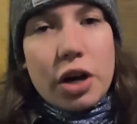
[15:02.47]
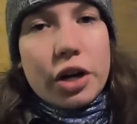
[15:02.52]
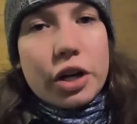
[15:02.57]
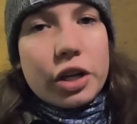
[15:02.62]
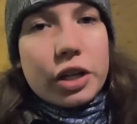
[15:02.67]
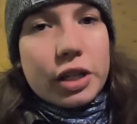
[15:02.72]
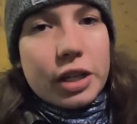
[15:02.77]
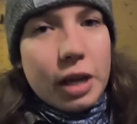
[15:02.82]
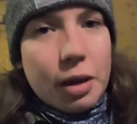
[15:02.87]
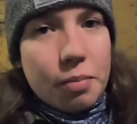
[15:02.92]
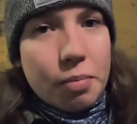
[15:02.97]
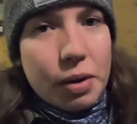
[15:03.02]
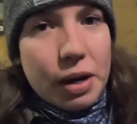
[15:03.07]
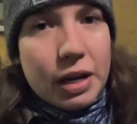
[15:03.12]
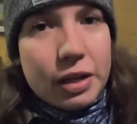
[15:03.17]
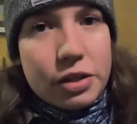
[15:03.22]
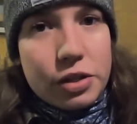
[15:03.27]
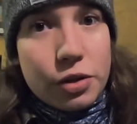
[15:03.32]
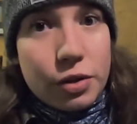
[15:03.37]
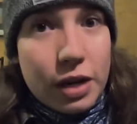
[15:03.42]
her get
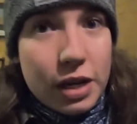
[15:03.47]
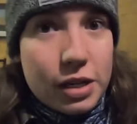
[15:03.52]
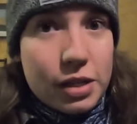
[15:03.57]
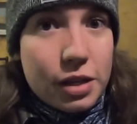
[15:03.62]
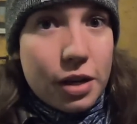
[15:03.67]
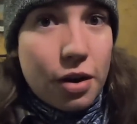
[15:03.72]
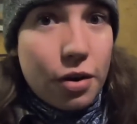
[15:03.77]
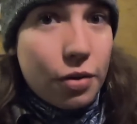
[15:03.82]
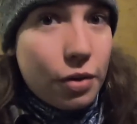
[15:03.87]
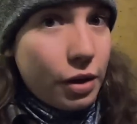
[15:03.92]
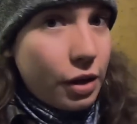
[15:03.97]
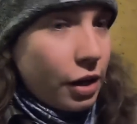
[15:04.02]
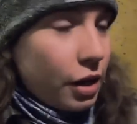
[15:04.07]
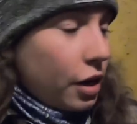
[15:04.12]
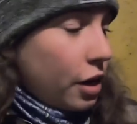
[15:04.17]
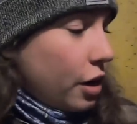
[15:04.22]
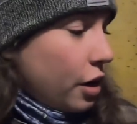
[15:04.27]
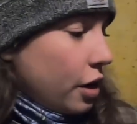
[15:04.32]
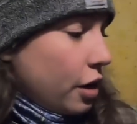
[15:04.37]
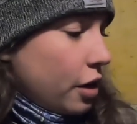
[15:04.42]
bred 2 days ago,
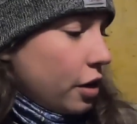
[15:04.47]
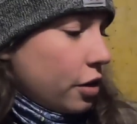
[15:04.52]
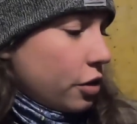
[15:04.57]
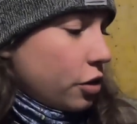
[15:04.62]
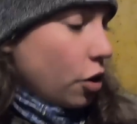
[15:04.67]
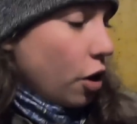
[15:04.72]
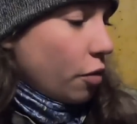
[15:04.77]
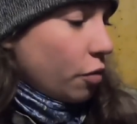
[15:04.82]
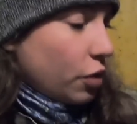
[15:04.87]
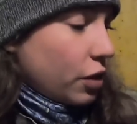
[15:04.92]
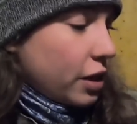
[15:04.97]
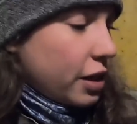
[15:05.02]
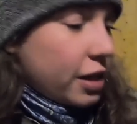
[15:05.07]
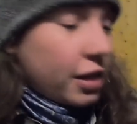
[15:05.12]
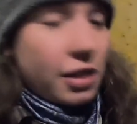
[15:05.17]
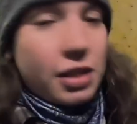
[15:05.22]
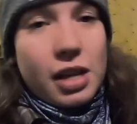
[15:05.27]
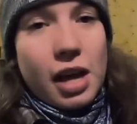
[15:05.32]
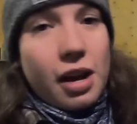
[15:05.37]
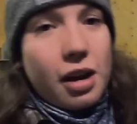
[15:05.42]
so I'm really
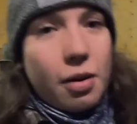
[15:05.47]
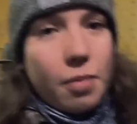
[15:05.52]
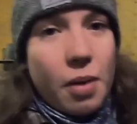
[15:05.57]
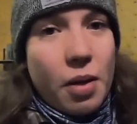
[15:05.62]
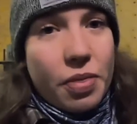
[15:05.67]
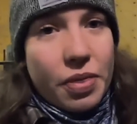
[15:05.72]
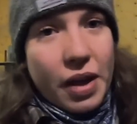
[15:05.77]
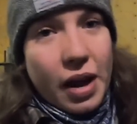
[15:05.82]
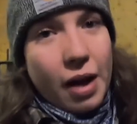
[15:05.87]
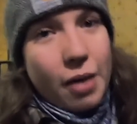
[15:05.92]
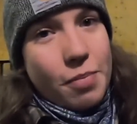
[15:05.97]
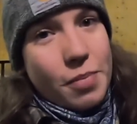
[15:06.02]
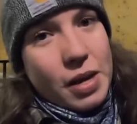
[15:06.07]
excited about that,